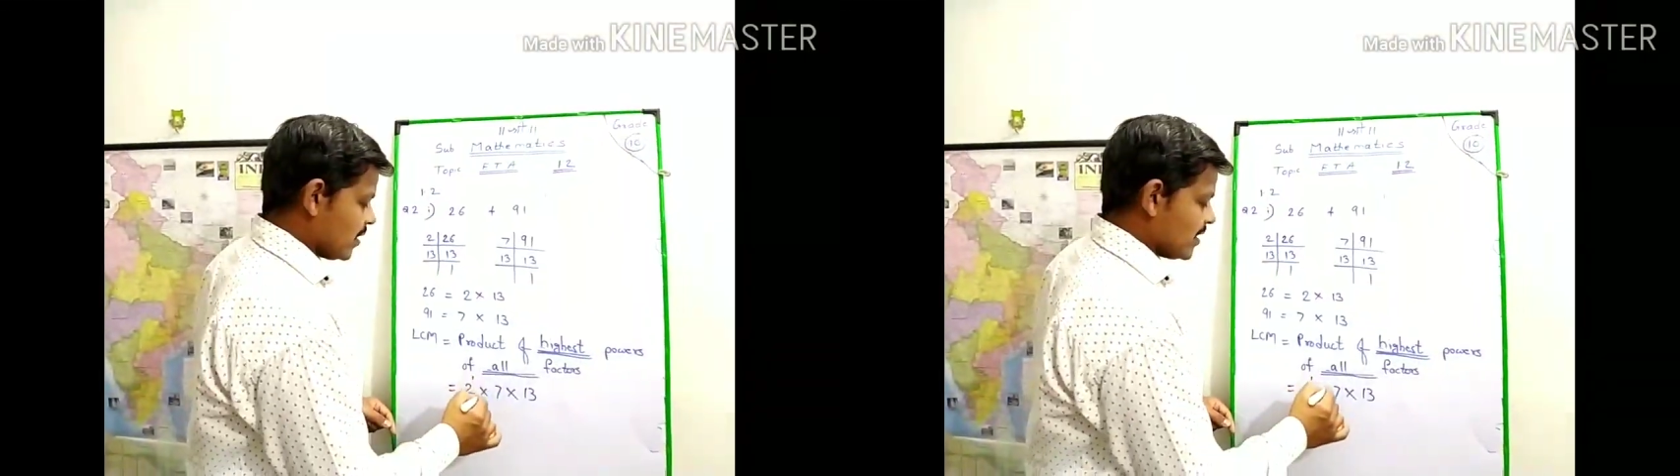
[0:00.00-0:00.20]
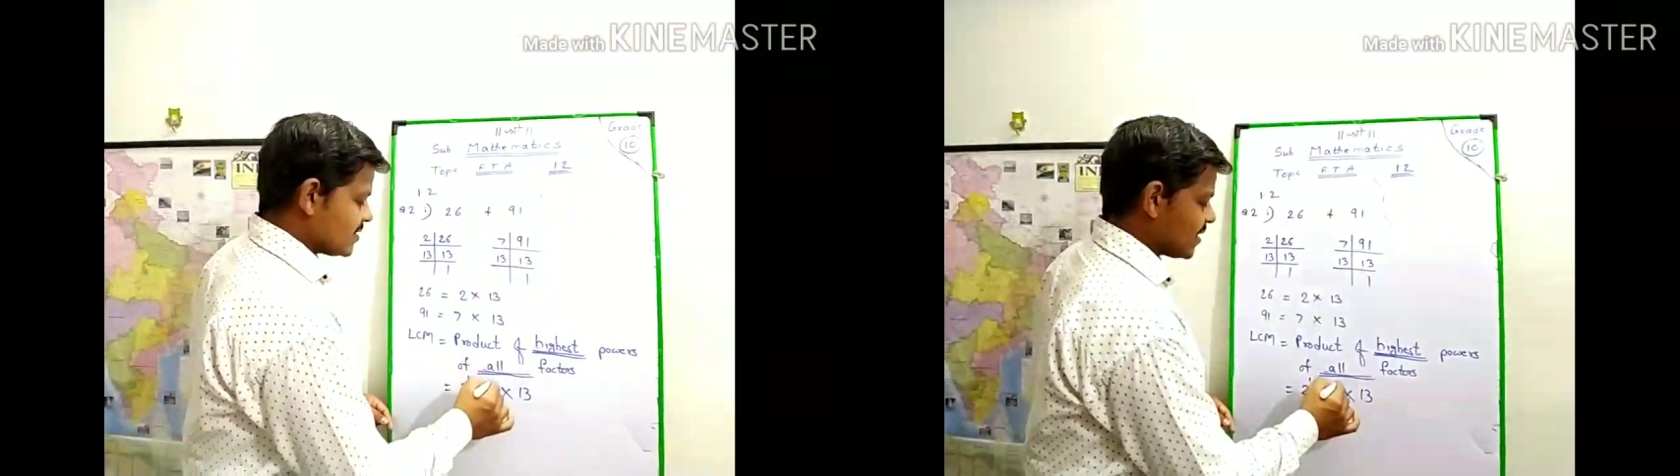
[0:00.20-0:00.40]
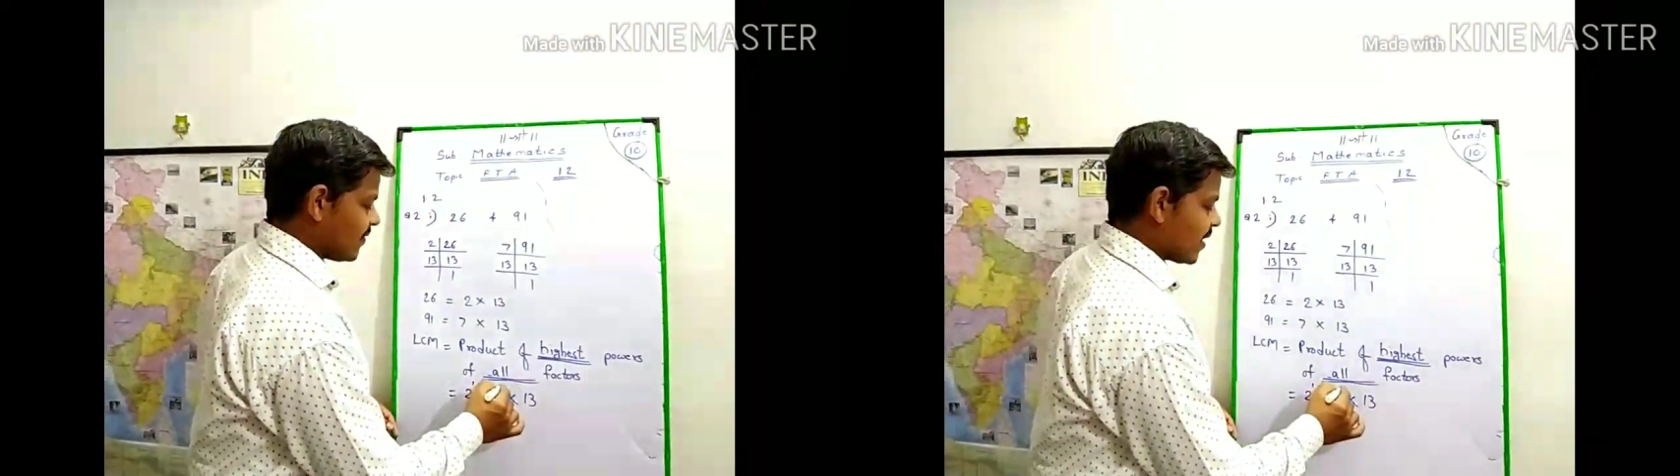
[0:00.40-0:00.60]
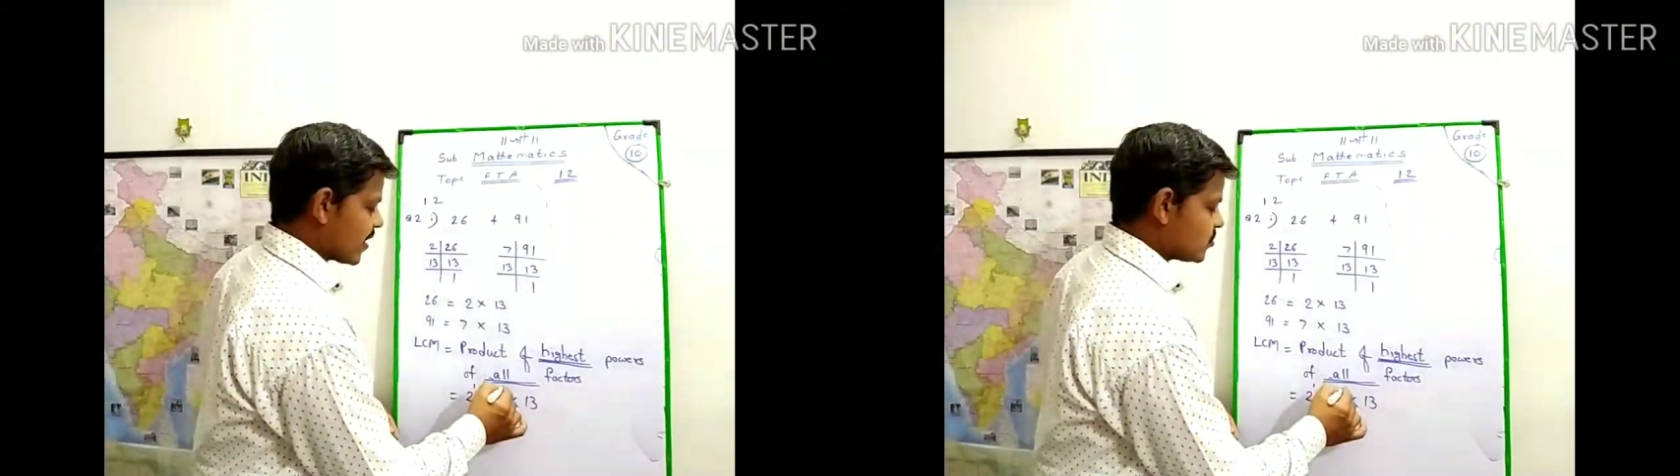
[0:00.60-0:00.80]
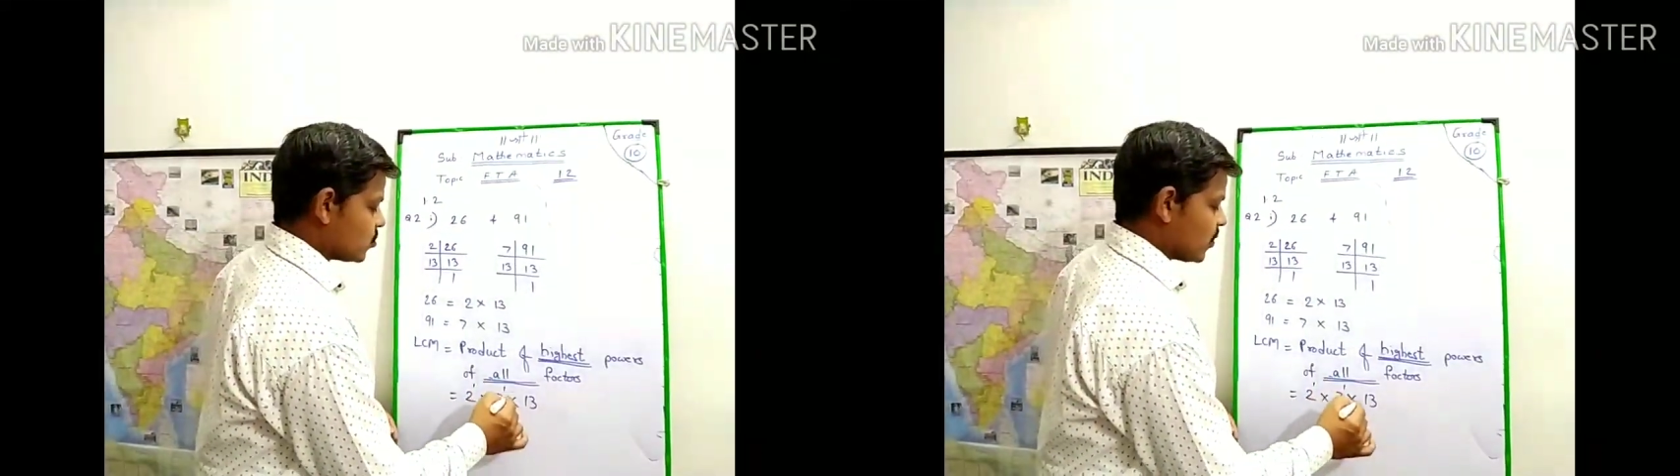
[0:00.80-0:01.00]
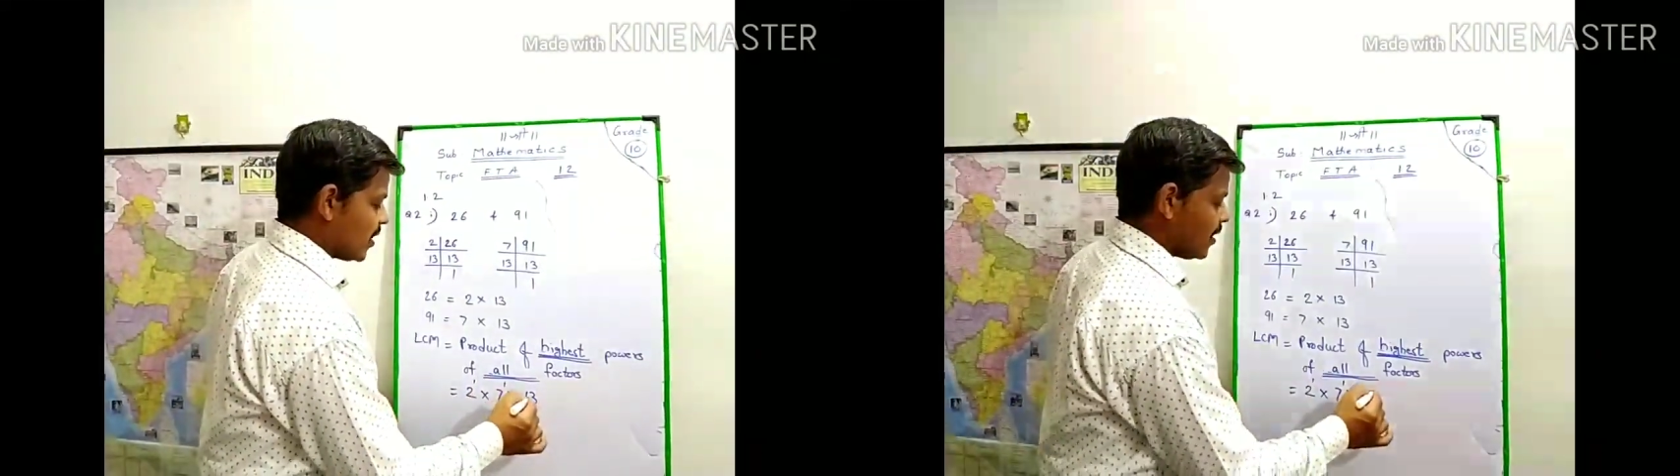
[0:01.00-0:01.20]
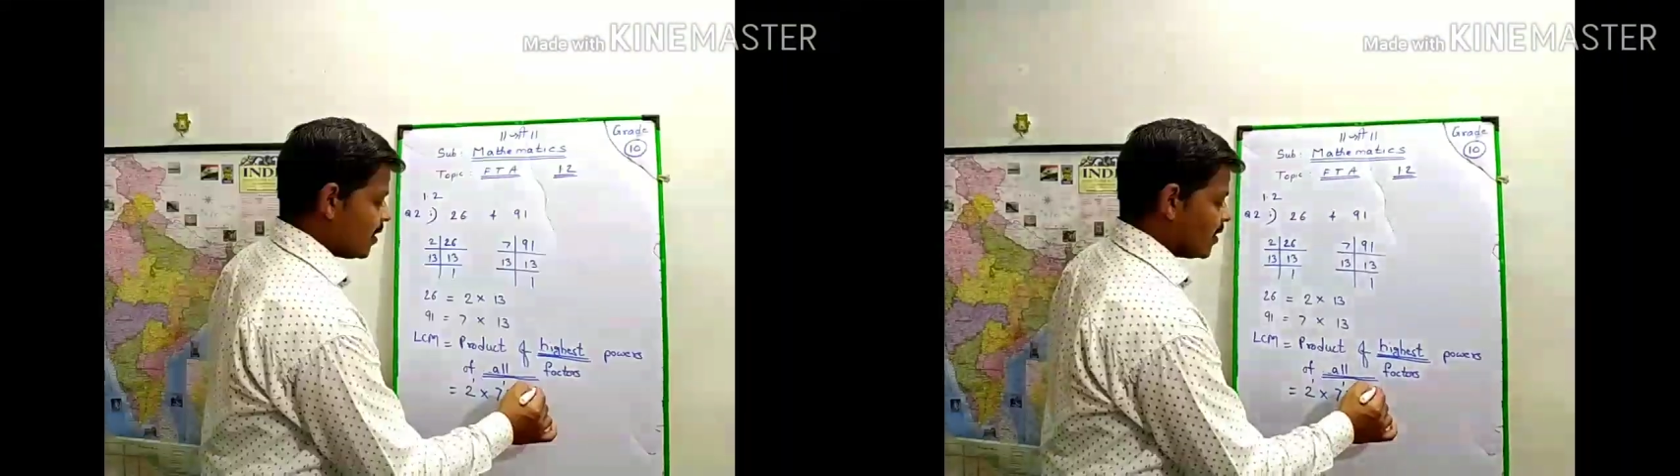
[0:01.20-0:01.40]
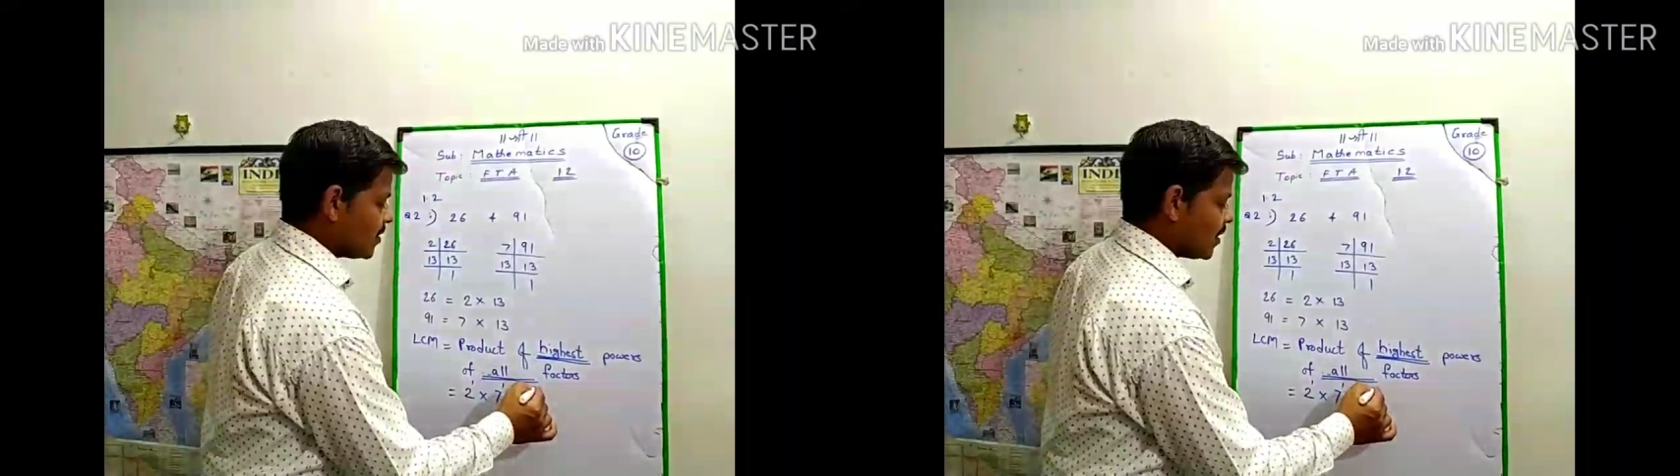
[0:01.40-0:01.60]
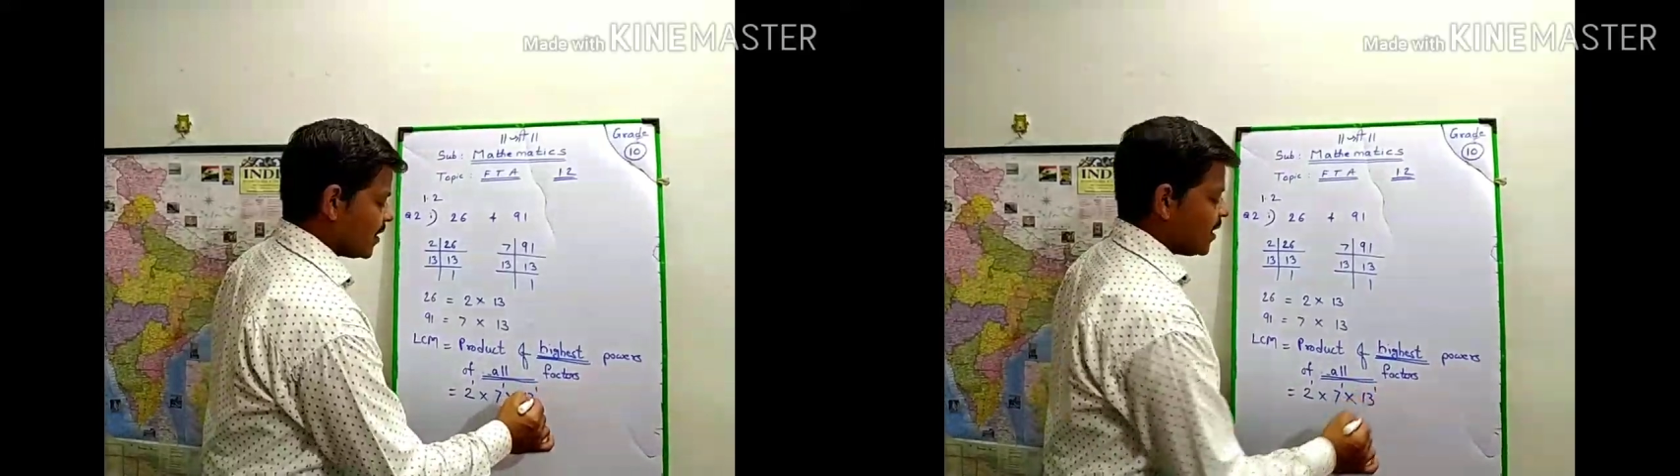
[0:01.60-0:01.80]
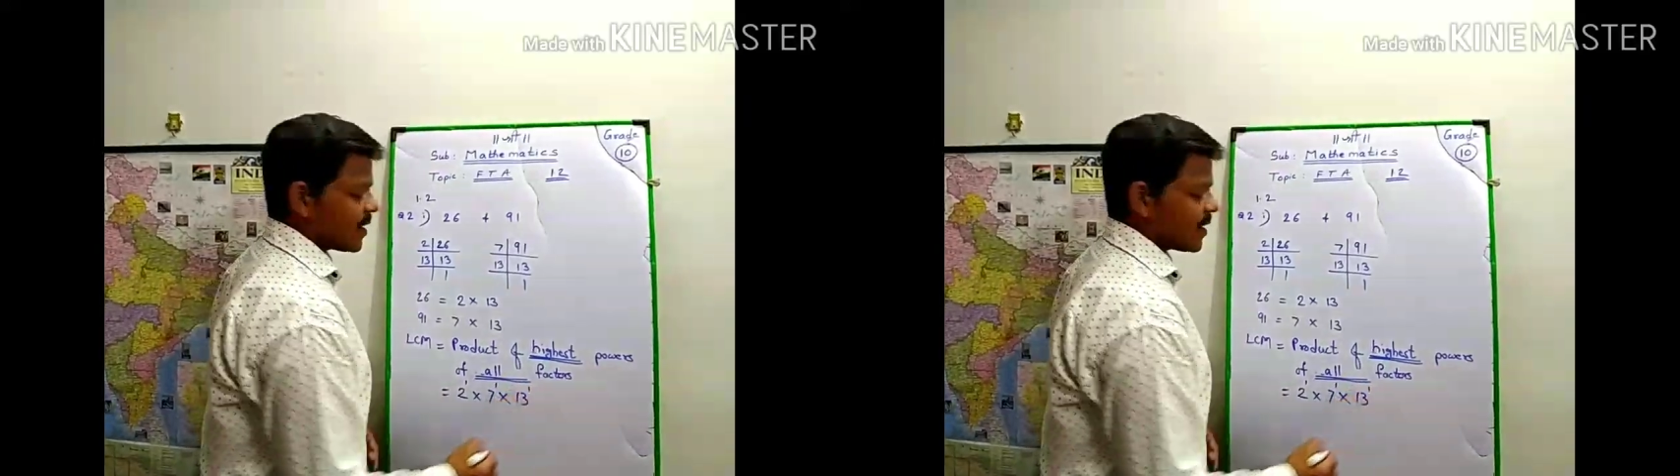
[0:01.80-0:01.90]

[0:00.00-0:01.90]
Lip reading: 7 raised to 1, 13